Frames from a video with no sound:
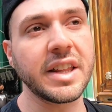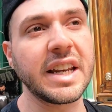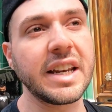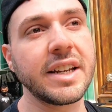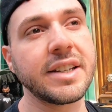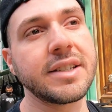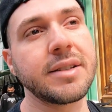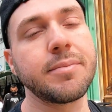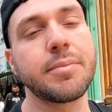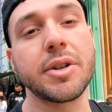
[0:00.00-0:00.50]
that
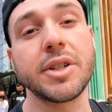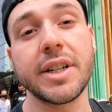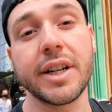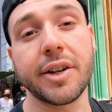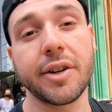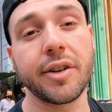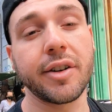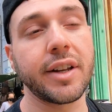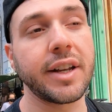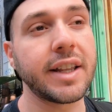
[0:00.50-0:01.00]
isn't
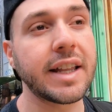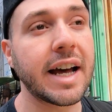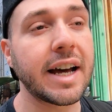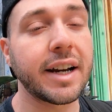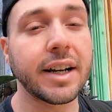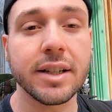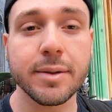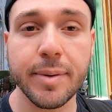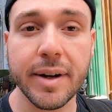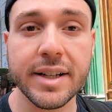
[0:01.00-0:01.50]
particularly
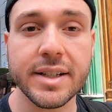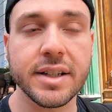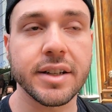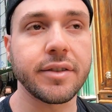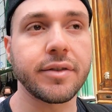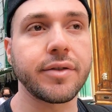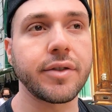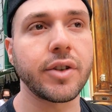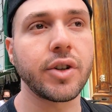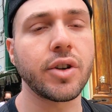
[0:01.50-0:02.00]
that
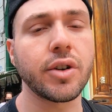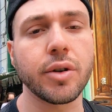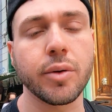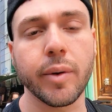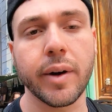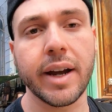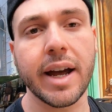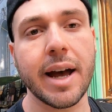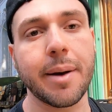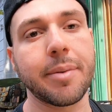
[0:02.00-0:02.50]
expensive,
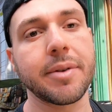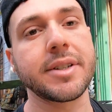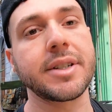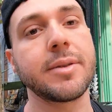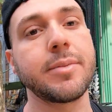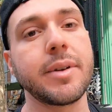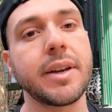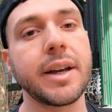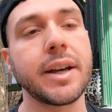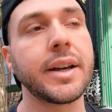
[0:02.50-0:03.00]
Uruguay happens
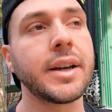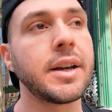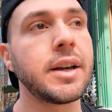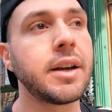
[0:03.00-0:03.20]
to be